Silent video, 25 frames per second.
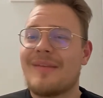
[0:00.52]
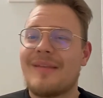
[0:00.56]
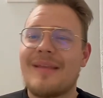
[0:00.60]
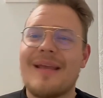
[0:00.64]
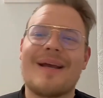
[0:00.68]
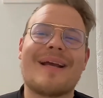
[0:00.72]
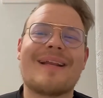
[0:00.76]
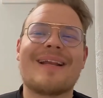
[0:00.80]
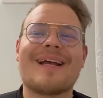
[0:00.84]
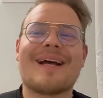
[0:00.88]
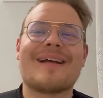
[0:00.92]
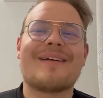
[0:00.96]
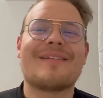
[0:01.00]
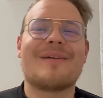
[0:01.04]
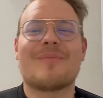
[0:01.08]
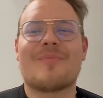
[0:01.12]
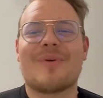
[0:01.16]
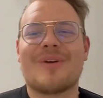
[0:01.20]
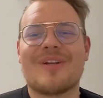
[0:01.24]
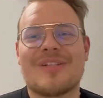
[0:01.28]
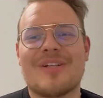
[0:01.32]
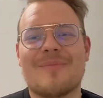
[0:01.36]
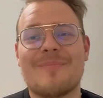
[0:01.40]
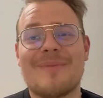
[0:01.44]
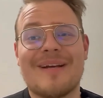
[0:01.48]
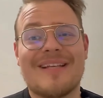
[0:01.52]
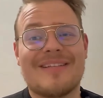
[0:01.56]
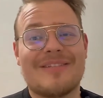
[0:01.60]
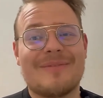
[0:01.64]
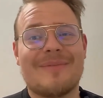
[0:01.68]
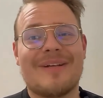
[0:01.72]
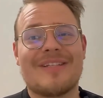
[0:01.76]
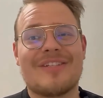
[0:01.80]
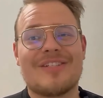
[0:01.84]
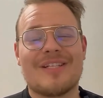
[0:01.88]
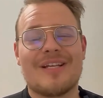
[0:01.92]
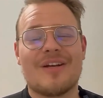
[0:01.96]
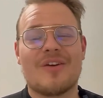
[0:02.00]
Hi guys, and welcome back to
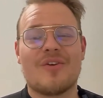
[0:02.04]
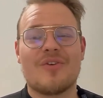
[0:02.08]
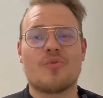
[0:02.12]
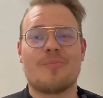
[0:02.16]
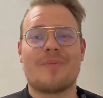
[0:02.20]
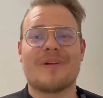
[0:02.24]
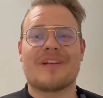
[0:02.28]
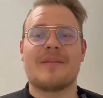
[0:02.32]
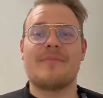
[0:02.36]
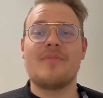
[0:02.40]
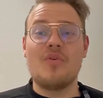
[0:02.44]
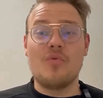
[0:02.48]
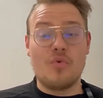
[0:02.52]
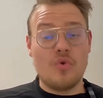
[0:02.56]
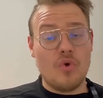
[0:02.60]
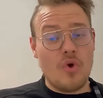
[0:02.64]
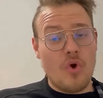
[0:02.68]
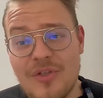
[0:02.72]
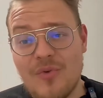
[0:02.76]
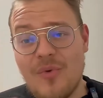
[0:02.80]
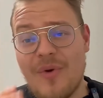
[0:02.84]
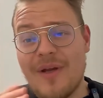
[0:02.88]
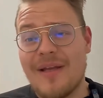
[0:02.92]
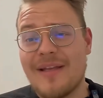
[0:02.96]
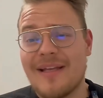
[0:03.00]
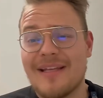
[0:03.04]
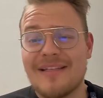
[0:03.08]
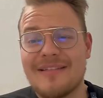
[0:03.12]
my channel. I'm Super Dimmy1,